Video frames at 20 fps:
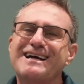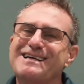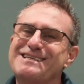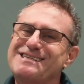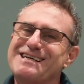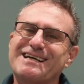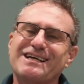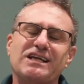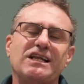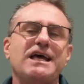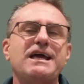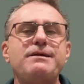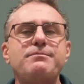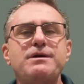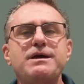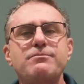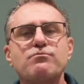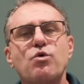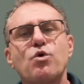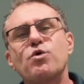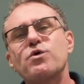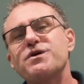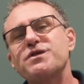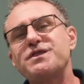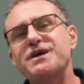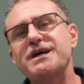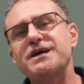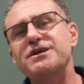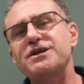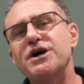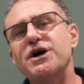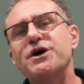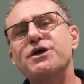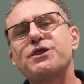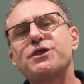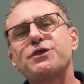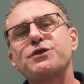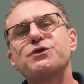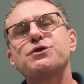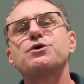to claiming more than a
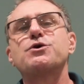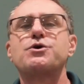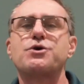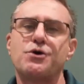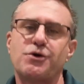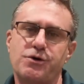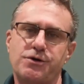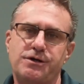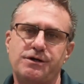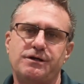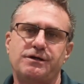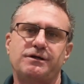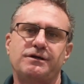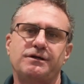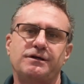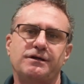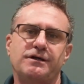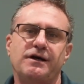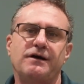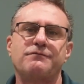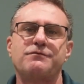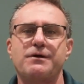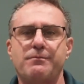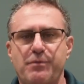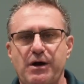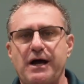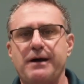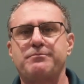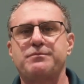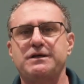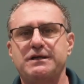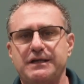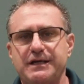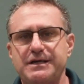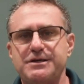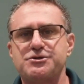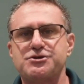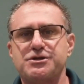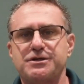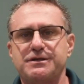third of the
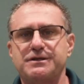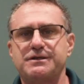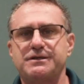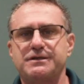population.